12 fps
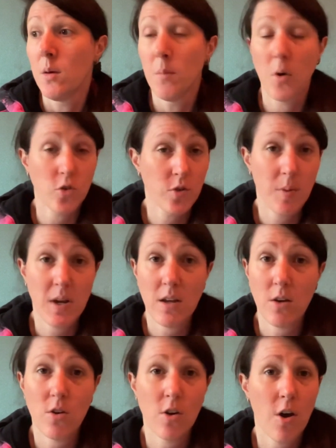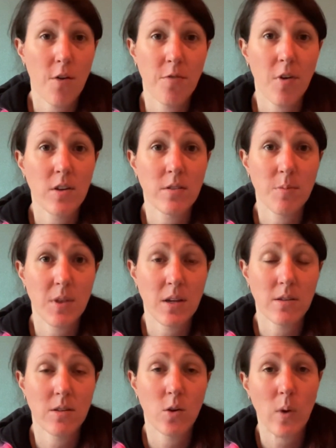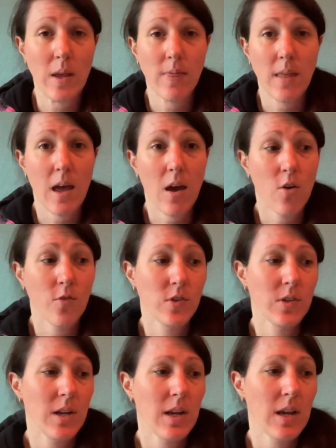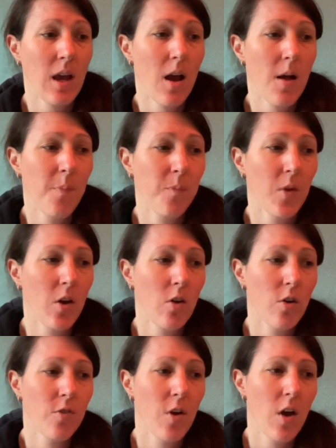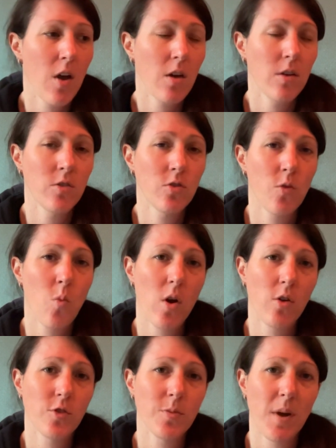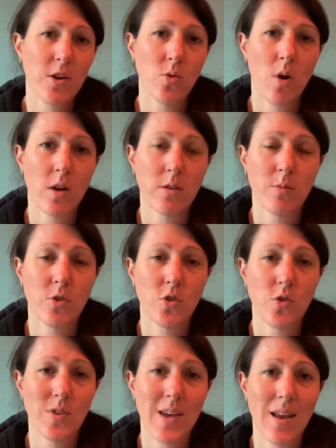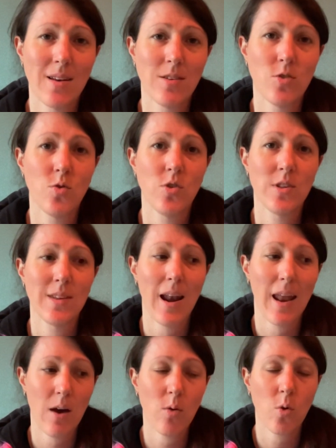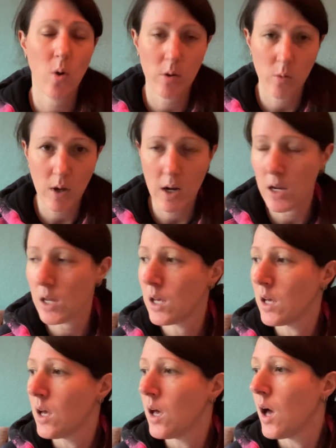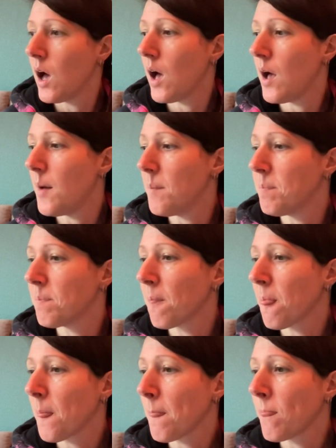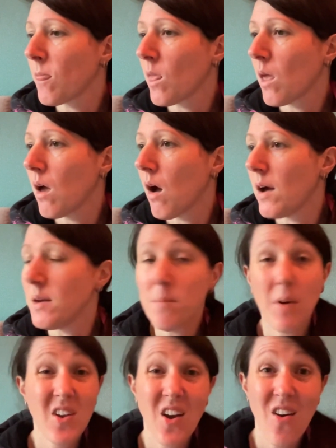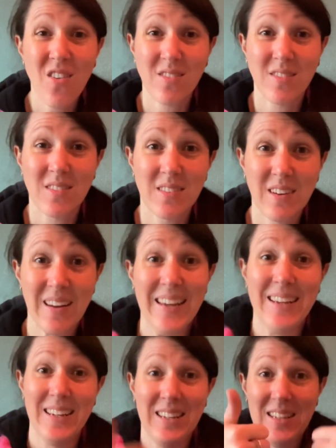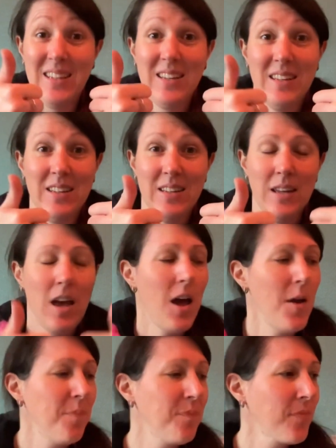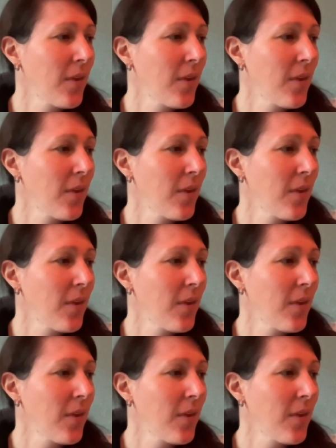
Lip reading: Possibly you can go and find some things still in there. Obviously, a lot of her sort of one-off special items do tend to sell out quite quickly. I didn't buy yarn. I